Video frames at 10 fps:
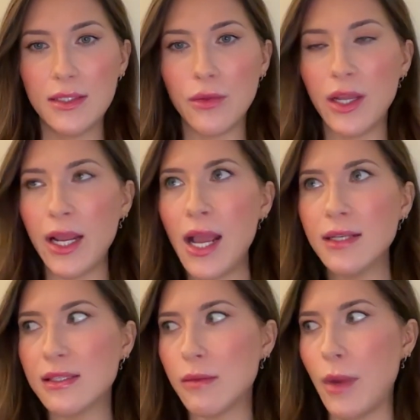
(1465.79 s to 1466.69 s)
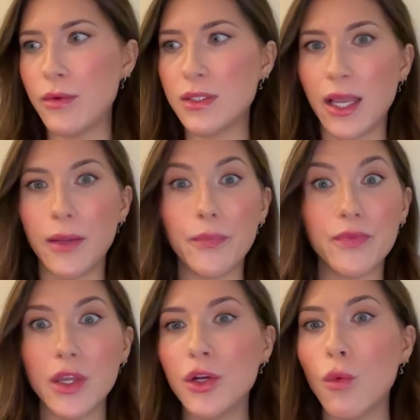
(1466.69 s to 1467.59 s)
So then I asked them, I was like,
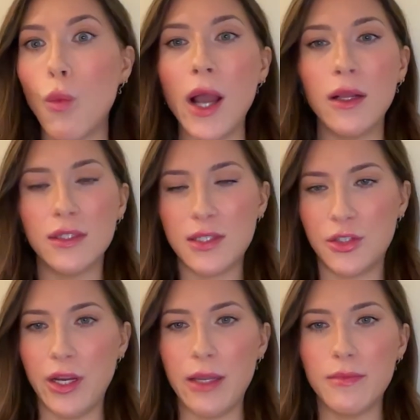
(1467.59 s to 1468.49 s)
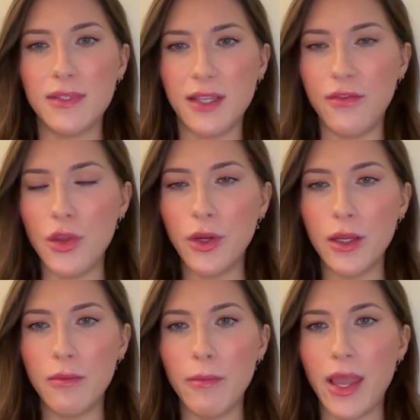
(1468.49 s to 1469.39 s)
in your wildest dreams, if you
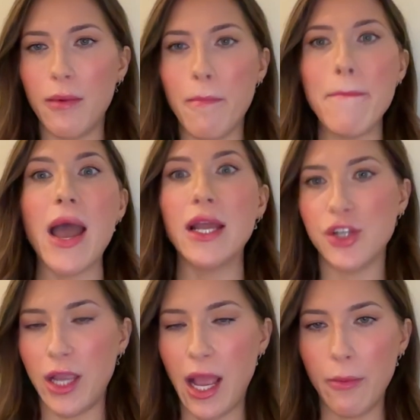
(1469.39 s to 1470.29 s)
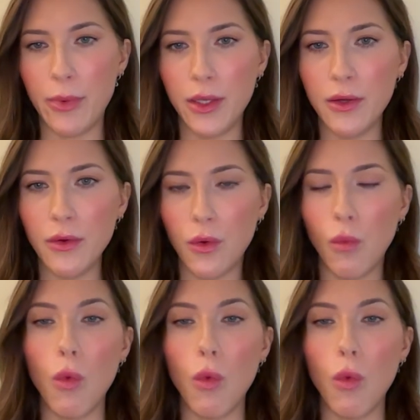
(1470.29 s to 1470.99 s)
could make magic happen, what